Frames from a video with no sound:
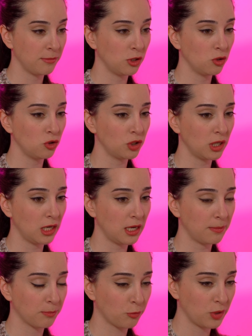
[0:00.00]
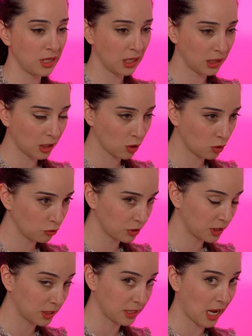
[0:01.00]
usually bringing the
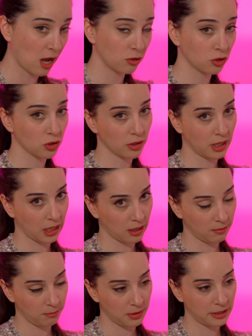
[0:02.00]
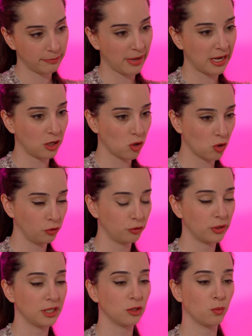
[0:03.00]
contrast down so that I can build my
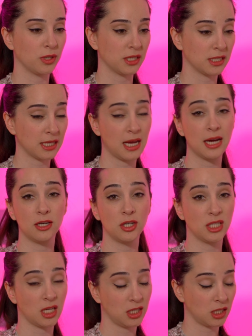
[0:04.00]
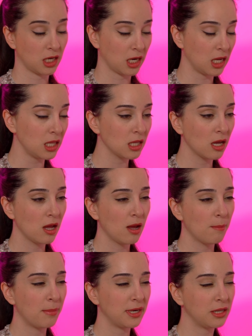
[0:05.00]
contrast with the sliders underneath.
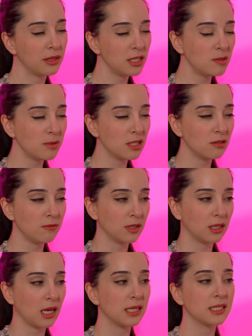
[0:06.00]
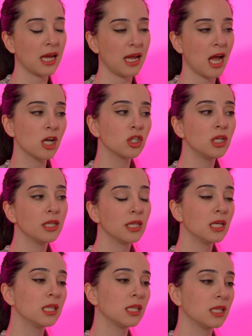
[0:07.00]
But in this specific case, I actually
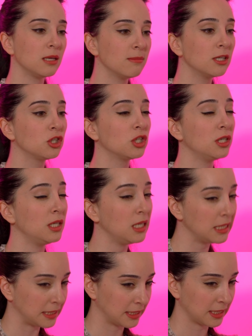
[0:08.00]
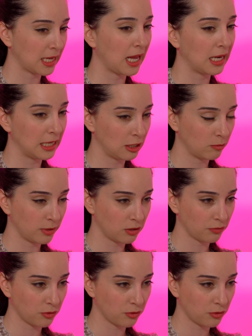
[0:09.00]
think that the image needs a little bit of